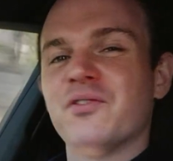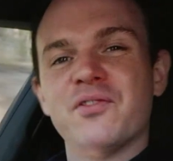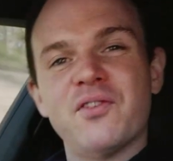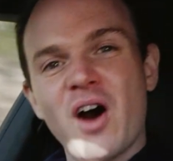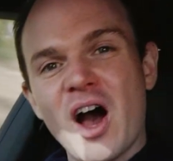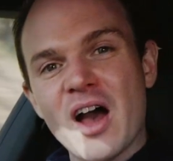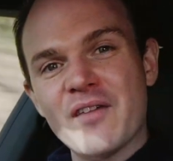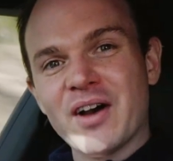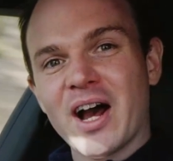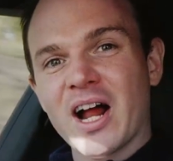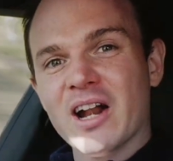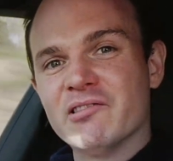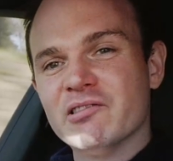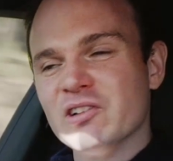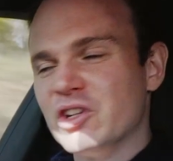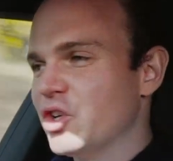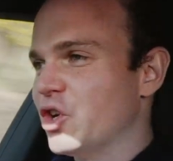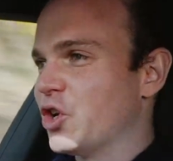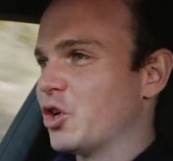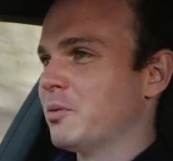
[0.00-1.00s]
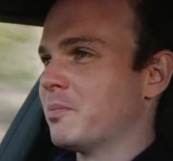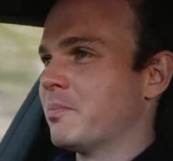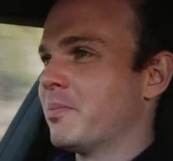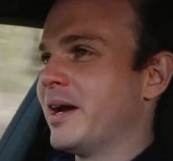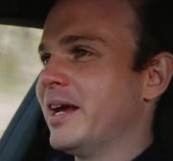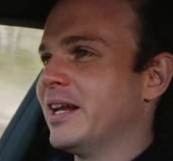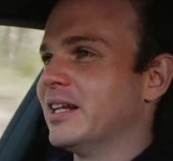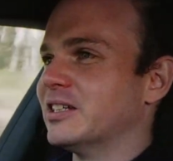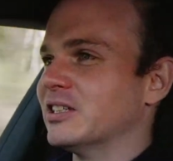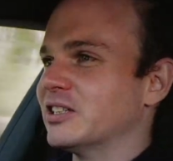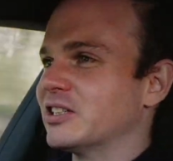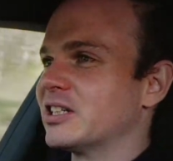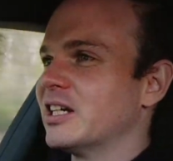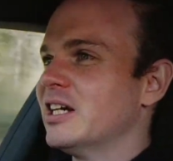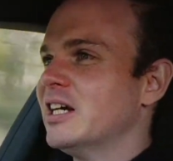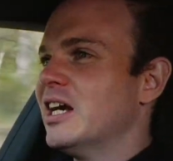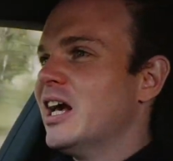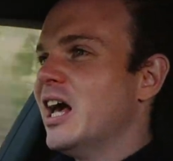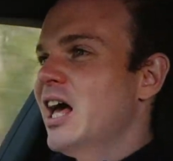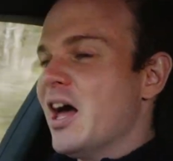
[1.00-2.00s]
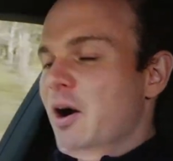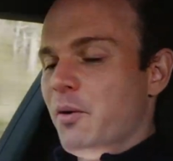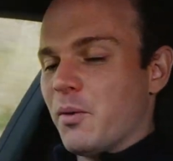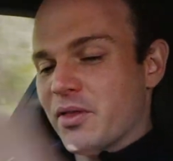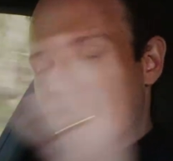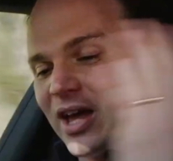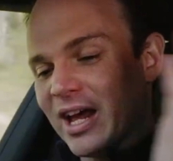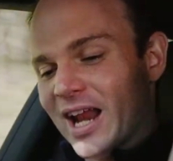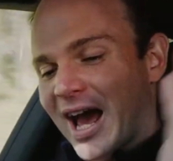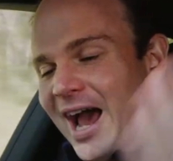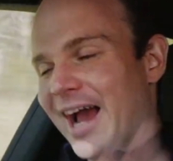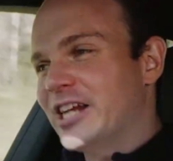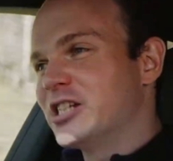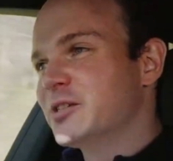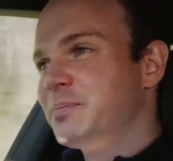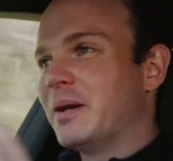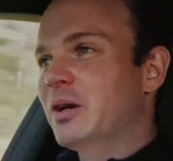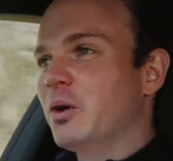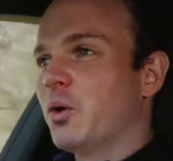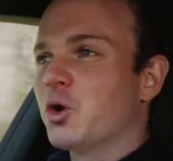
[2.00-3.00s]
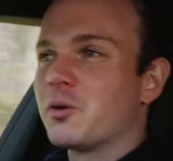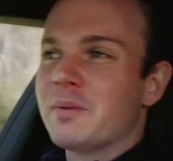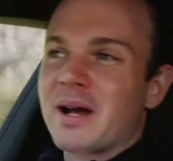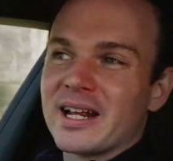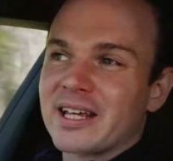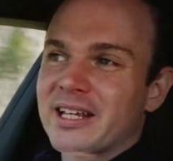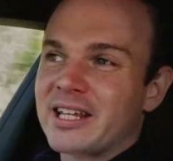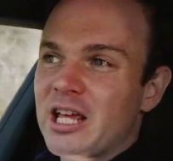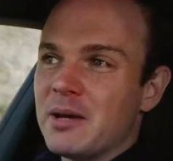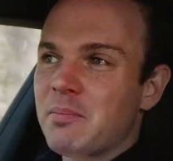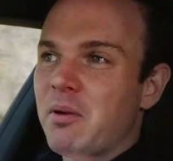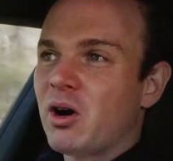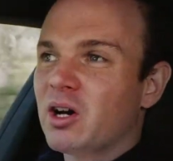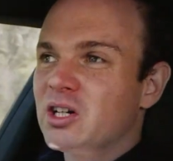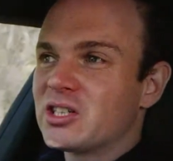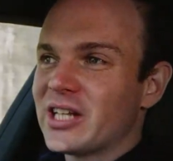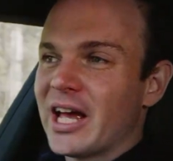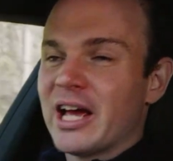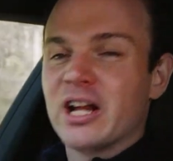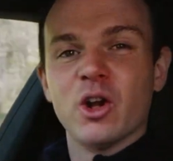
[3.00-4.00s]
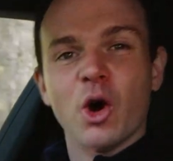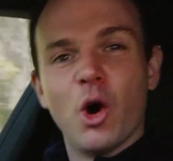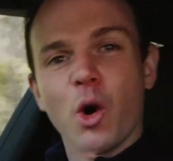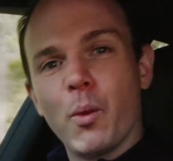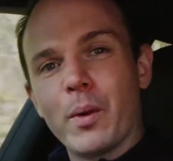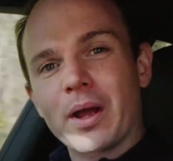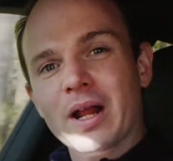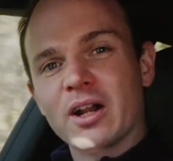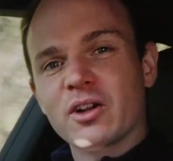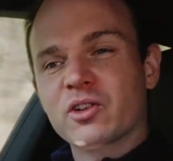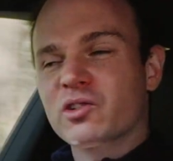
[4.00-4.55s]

500 Newton meters with an 8-speed automatic gearbox and all-wheel